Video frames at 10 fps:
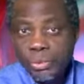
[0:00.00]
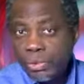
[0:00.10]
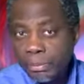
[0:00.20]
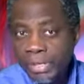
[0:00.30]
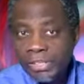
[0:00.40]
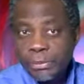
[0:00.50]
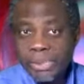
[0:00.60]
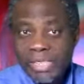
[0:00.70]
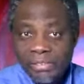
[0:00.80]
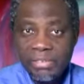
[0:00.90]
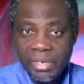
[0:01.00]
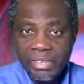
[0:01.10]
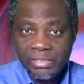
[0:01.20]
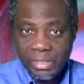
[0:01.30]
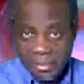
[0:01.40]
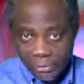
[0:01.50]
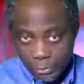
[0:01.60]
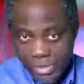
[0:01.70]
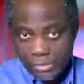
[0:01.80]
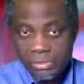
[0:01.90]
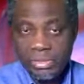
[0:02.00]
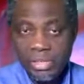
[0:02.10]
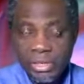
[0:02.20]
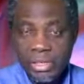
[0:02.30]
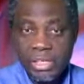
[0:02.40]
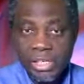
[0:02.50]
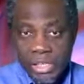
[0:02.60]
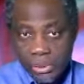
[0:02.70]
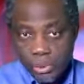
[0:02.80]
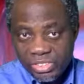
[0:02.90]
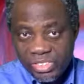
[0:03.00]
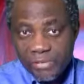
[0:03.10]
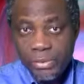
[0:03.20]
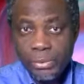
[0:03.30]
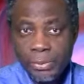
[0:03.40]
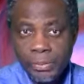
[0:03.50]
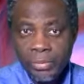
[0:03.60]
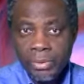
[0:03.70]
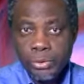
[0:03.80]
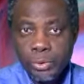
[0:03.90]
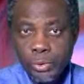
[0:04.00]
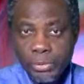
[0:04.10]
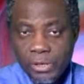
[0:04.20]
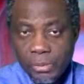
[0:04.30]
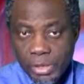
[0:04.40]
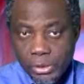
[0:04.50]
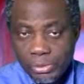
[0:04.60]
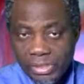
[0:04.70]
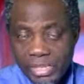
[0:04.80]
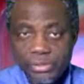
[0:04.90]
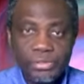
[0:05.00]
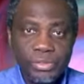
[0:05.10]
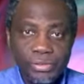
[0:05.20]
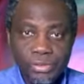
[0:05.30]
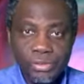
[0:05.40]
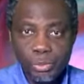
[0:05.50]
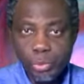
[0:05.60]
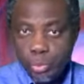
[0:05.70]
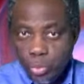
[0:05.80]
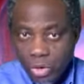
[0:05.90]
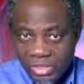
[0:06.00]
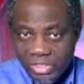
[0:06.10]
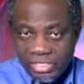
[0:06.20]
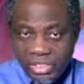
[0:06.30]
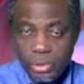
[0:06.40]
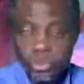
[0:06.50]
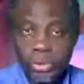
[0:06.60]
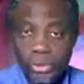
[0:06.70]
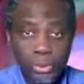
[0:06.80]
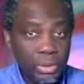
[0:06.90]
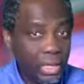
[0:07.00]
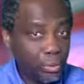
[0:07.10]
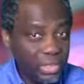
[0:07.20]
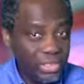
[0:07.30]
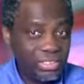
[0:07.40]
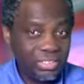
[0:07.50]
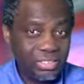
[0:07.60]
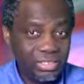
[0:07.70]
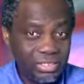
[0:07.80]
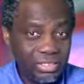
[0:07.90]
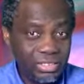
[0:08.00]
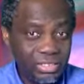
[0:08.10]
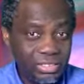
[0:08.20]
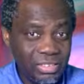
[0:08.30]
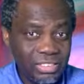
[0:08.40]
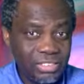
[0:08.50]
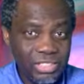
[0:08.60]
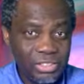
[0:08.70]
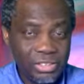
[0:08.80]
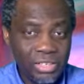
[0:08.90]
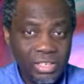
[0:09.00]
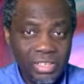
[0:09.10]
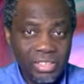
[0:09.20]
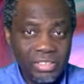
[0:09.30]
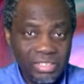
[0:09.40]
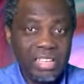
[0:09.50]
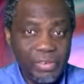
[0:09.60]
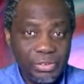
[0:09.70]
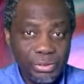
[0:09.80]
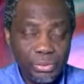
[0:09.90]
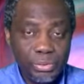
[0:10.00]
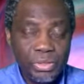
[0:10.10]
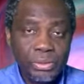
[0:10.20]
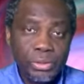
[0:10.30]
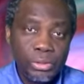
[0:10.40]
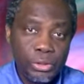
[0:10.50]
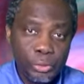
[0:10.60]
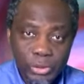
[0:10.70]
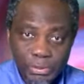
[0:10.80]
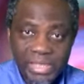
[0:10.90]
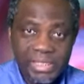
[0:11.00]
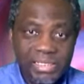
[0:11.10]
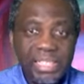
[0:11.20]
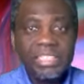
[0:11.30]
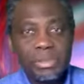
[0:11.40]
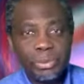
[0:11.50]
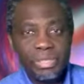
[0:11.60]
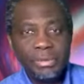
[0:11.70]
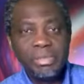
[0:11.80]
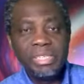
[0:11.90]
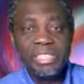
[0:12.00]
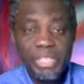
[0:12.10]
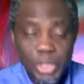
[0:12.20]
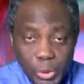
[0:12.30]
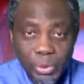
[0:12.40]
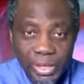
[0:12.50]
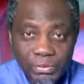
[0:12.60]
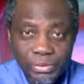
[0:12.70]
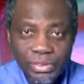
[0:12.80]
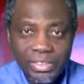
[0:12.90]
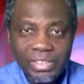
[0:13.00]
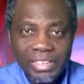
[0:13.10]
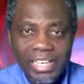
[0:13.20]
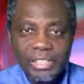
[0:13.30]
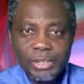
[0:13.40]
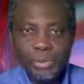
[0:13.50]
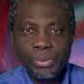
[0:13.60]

will not perish but have everlasting life. Do that today. He will save you. You will become a daughter and a son of God. He will walk this earth with you. And when this creation, this life is all over, you will spend eternity with him in the new heaven and the new